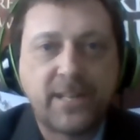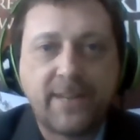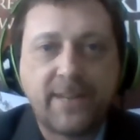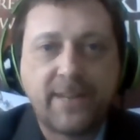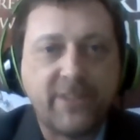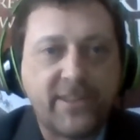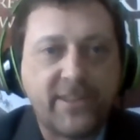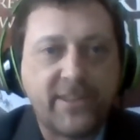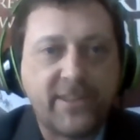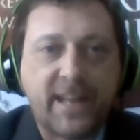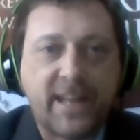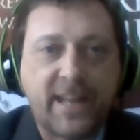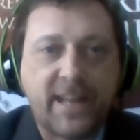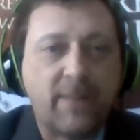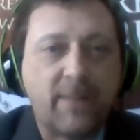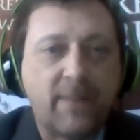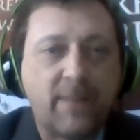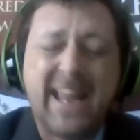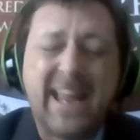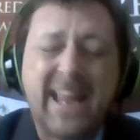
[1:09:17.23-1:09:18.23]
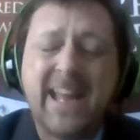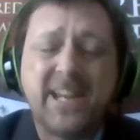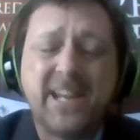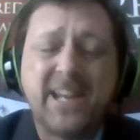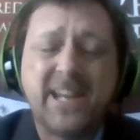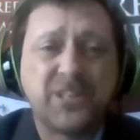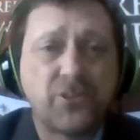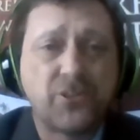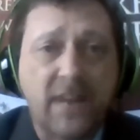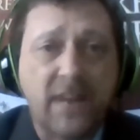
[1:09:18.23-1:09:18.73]
everything down by any
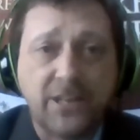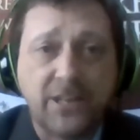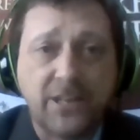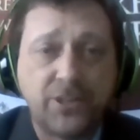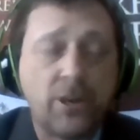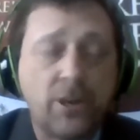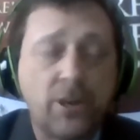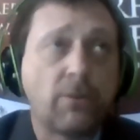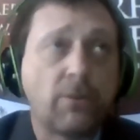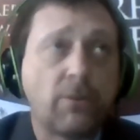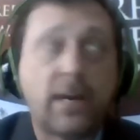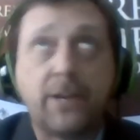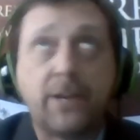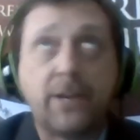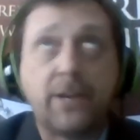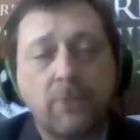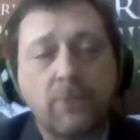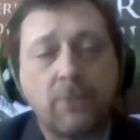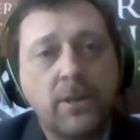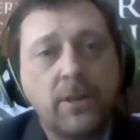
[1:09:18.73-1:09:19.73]
stretch. No, God, no.